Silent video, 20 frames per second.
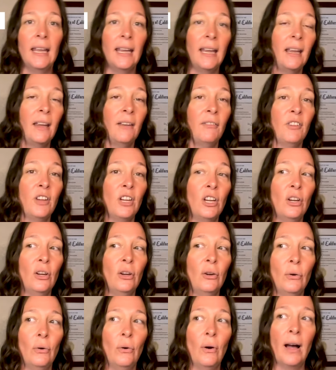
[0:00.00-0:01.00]
If
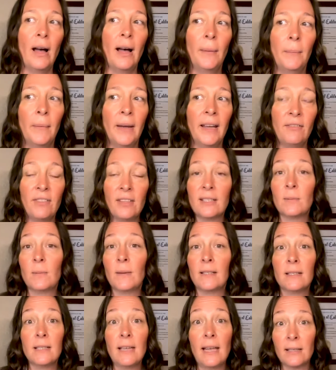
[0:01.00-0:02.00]
you, if
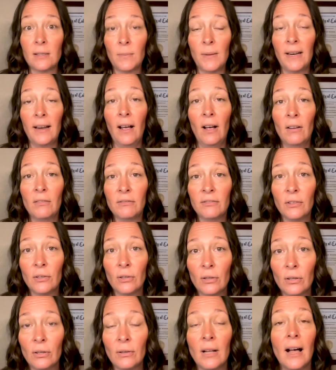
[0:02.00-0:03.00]
this has been
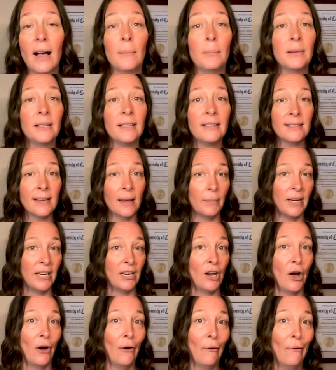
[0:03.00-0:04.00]
helpful, please let me
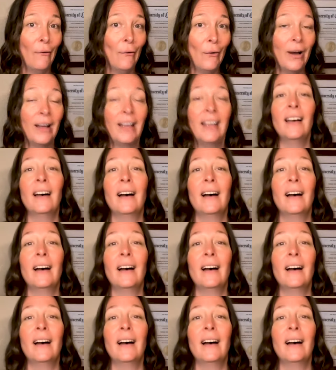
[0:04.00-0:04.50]
know.